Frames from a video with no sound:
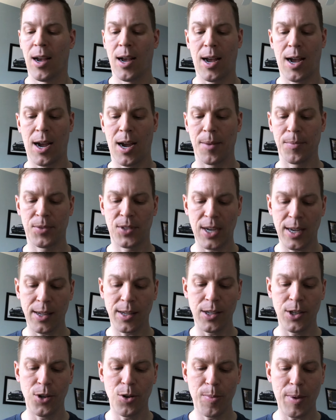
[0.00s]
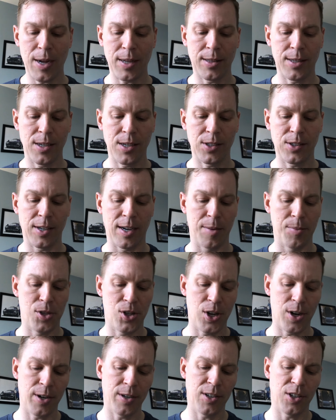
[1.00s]
I'm telling you about this and I'm
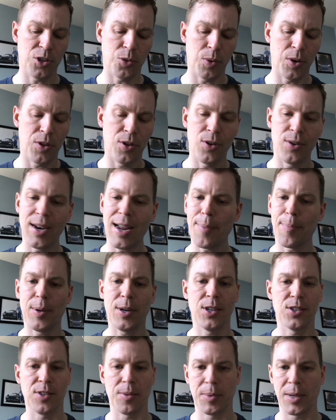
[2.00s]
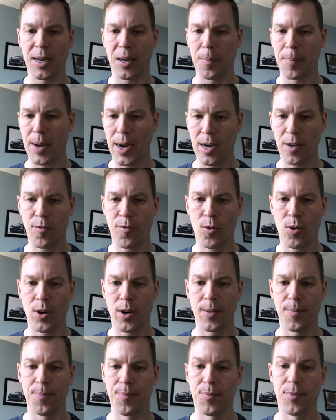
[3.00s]
sharing this with you, not because I'm getting paid for
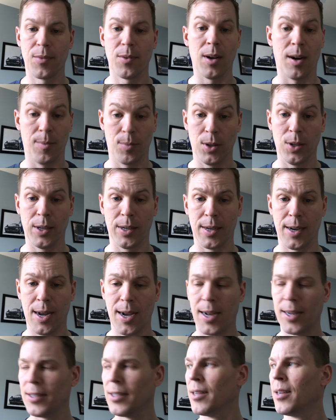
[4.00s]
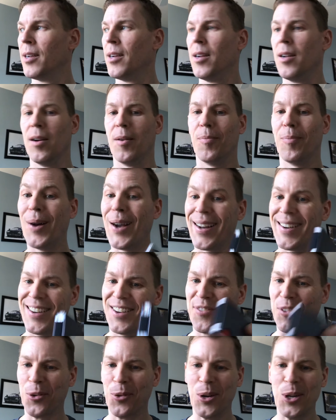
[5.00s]
it, I'm really not, but
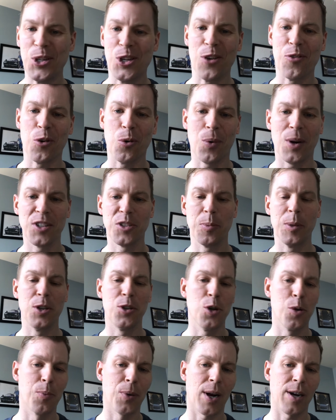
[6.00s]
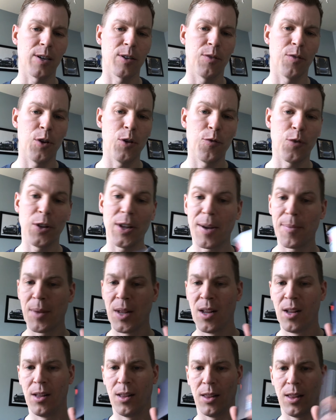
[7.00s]
if the Ridge ever wants me to do a product review for them,
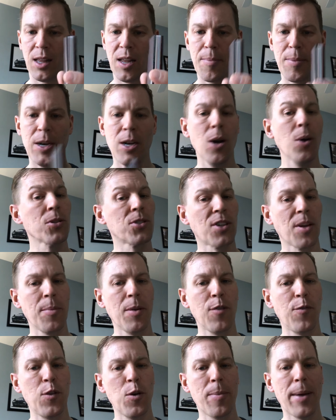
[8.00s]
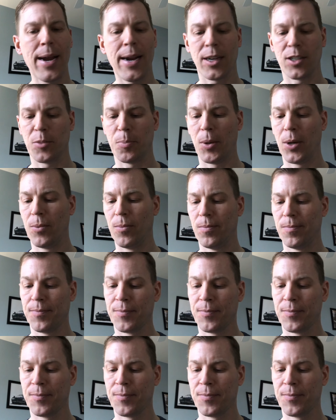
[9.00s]
let me know, send me a few bags, but